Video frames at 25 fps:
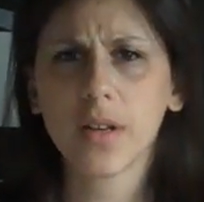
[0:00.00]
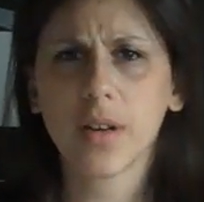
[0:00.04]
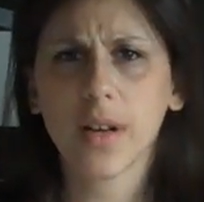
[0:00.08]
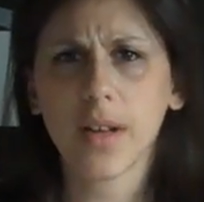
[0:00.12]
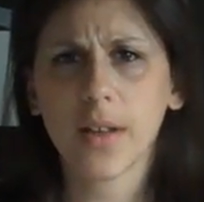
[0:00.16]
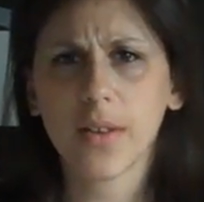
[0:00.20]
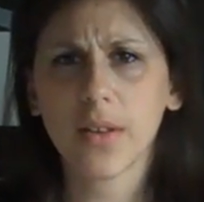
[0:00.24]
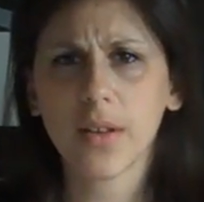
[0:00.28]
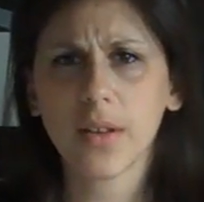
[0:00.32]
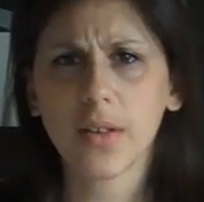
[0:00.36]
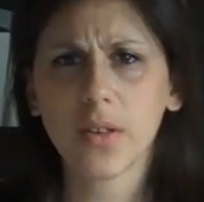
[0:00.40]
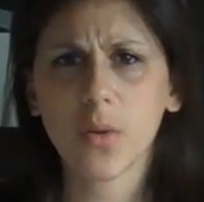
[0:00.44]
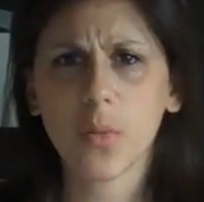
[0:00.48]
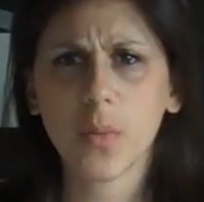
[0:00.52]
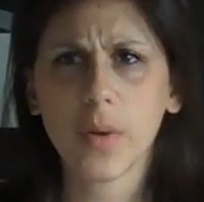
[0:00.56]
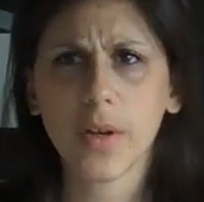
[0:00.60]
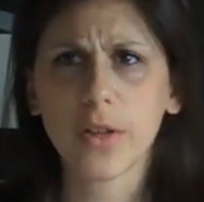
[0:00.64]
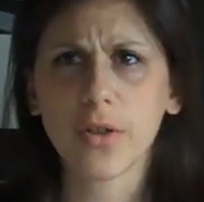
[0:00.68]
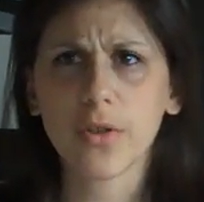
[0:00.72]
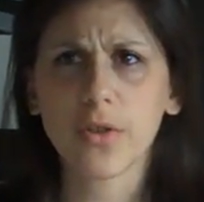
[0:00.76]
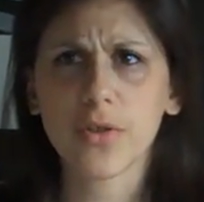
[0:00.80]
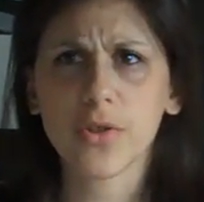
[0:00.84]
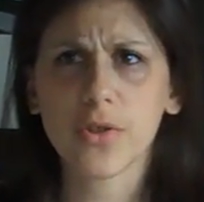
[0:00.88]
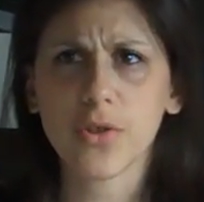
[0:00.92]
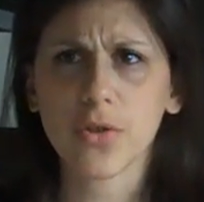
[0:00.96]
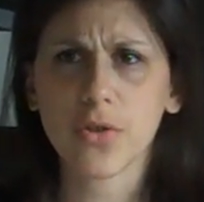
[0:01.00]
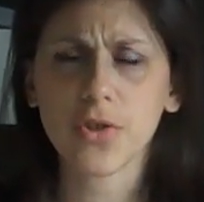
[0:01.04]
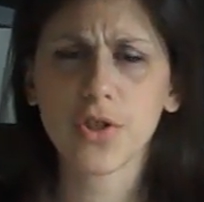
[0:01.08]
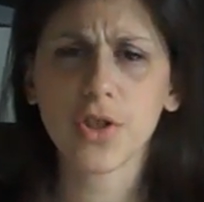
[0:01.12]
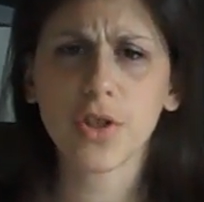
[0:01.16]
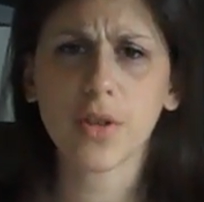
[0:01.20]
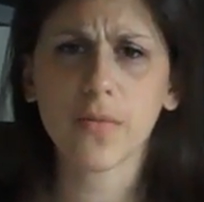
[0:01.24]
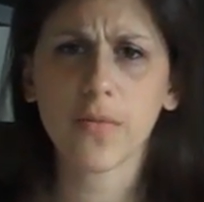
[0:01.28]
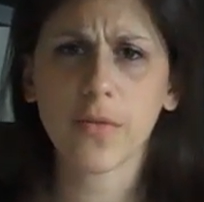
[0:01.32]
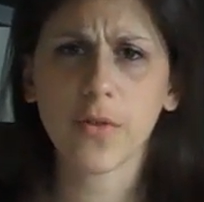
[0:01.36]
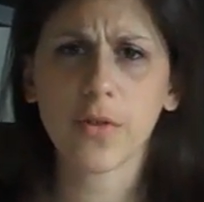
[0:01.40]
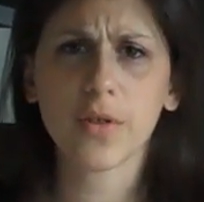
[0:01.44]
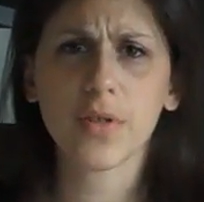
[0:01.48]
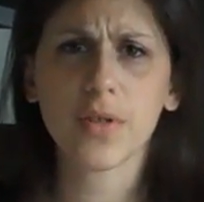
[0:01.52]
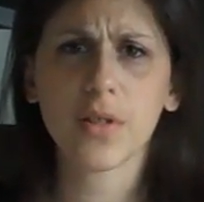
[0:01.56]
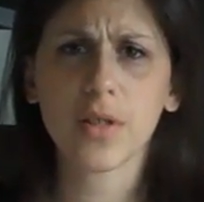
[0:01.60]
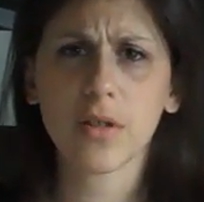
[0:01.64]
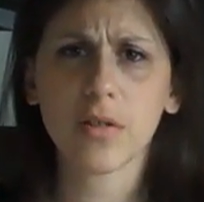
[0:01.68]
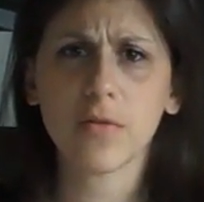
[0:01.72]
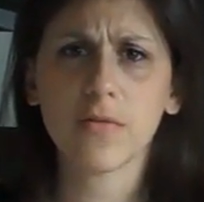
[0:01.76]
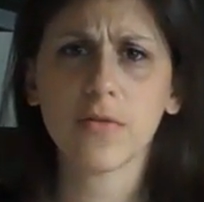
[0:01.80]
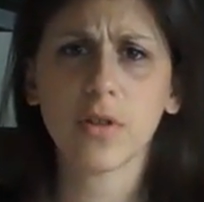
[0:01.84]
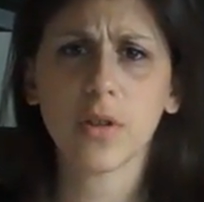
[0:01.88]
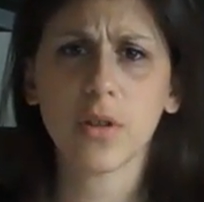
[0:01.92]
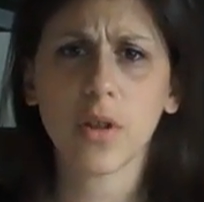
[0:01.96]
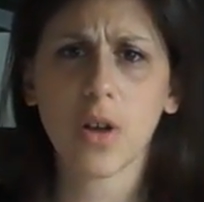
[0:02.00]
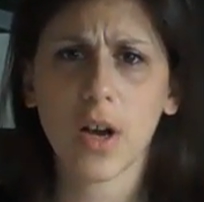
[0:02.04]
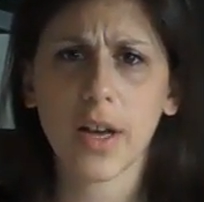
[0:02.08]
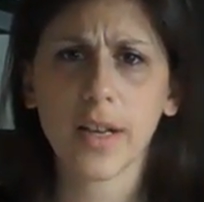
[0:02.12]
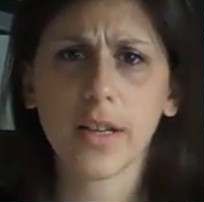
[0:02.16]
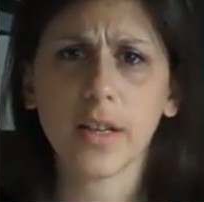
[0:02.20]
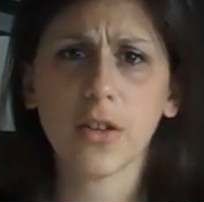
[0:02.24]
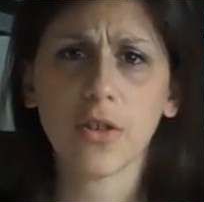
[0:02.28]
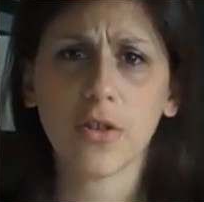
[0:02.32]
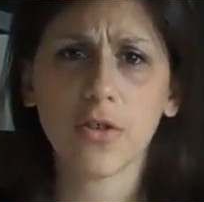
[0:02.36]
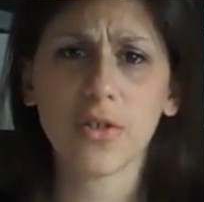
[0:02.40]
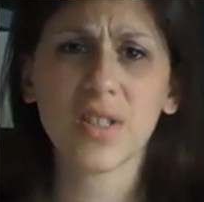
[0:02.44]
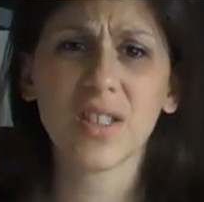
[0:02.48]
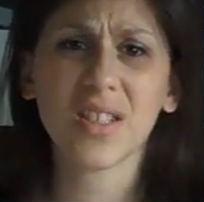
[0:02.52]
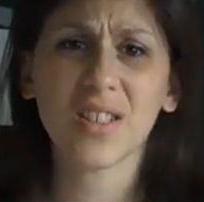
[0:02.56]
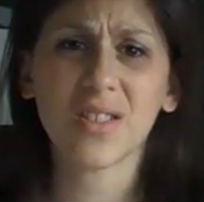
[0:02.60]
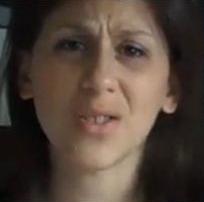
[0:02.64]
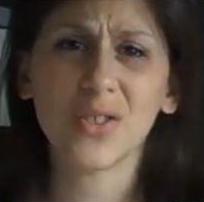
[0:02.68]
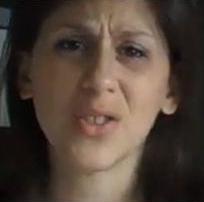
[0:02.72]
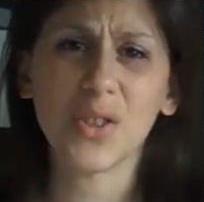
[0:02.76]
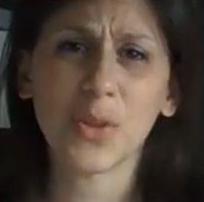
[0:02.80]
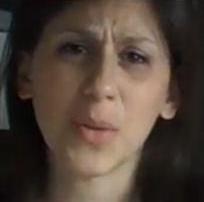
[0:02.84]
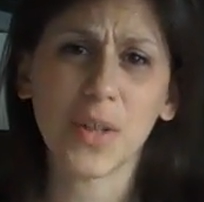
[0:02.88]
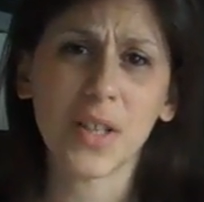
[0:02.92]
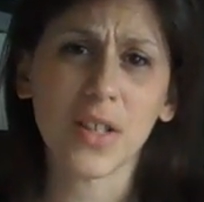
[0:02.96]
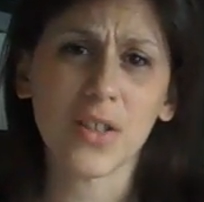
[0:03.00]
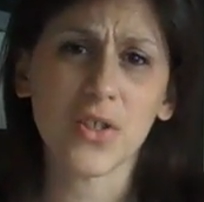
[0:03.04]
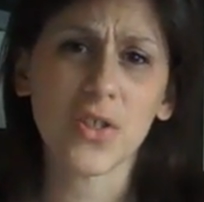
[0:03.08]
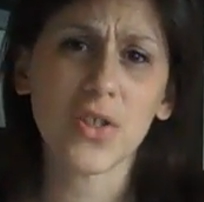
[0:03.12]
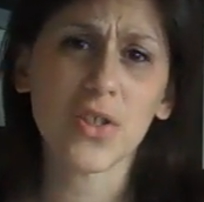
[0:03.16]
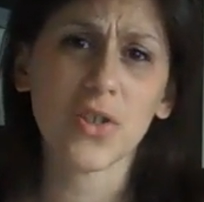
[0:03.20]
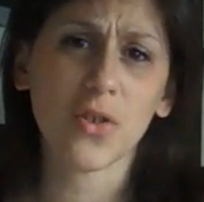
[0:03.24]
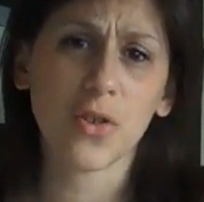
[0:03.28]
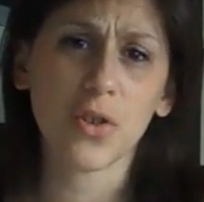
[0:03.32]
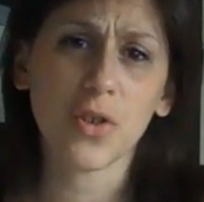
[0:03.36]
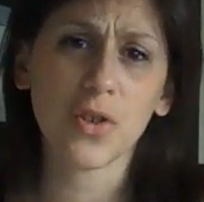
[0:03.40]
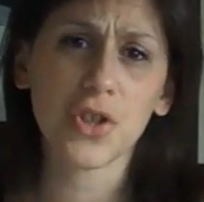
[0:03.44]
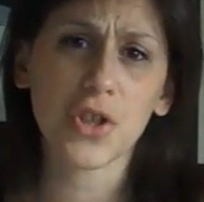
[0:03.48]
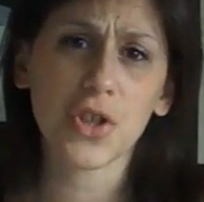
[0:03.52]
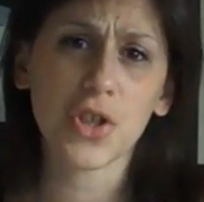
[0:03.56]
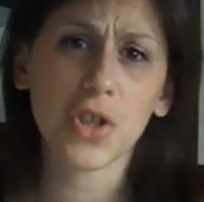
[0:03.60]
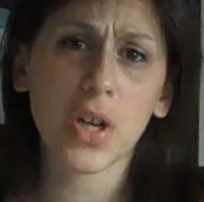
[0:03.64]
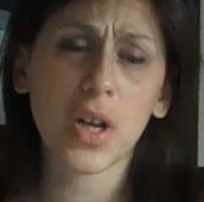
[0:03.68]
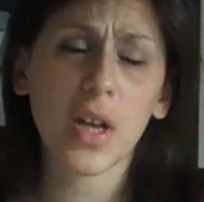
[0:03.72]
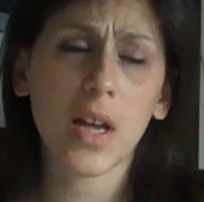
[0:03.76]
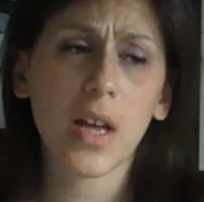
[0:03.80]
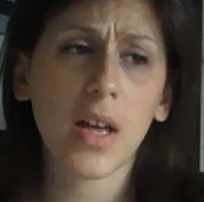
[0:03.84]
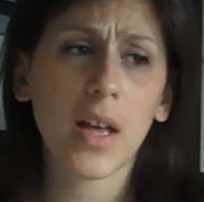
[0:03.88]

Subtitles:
and I think that when you're searching for a silver lining, you're still doing a search,